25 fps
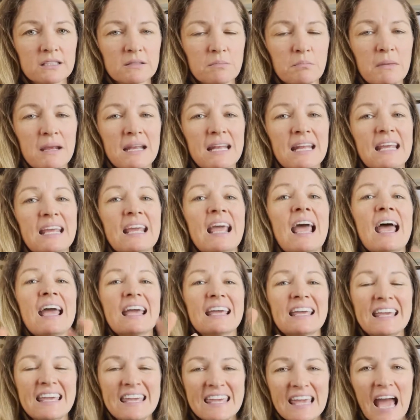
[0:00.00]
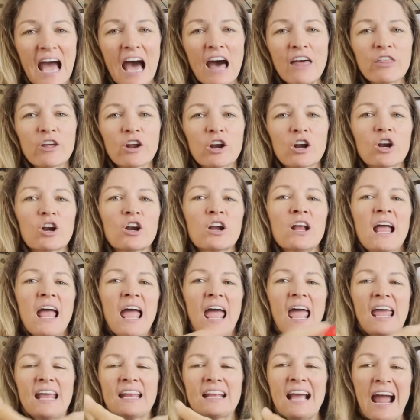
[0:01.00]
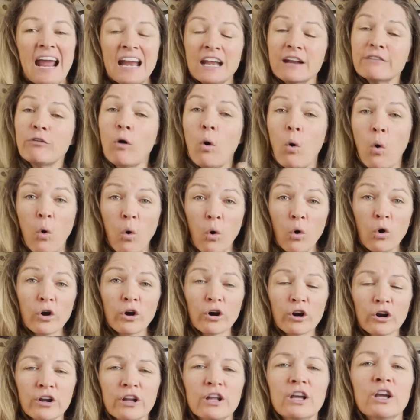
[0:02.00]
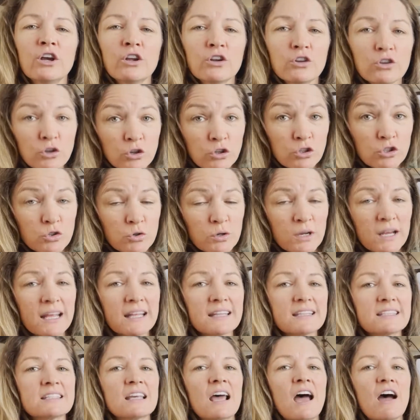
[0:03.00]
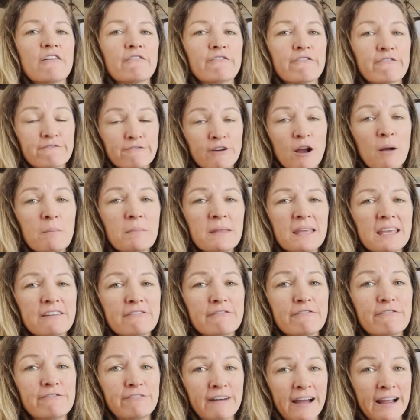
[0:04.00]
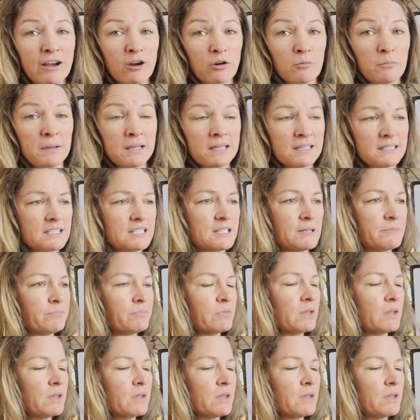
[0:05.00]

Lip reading: meaning gather and kind of hoard nutrients from the environment.